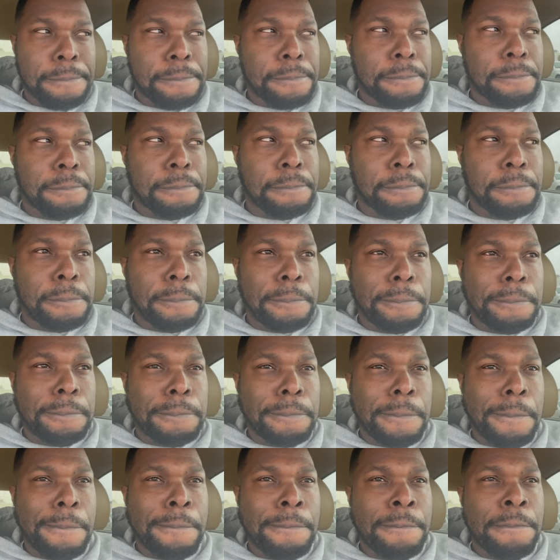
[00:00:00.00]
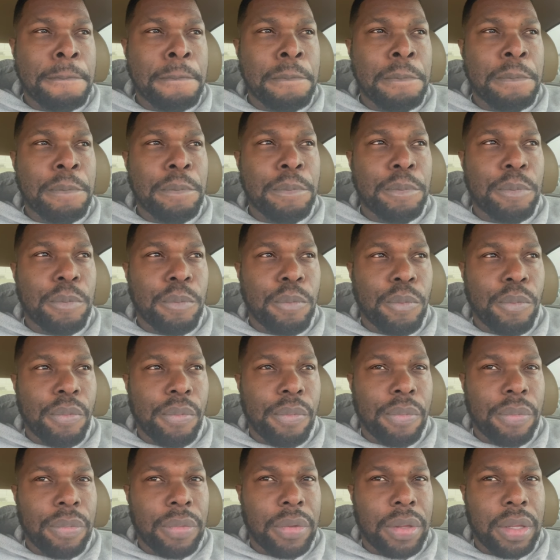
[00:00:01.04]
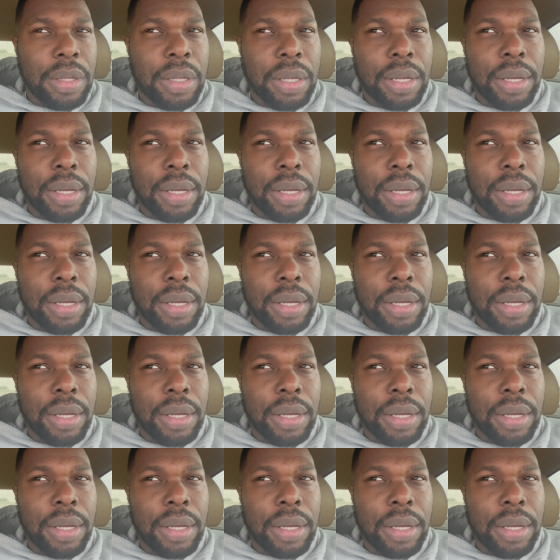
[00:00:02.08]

Nobody speaks.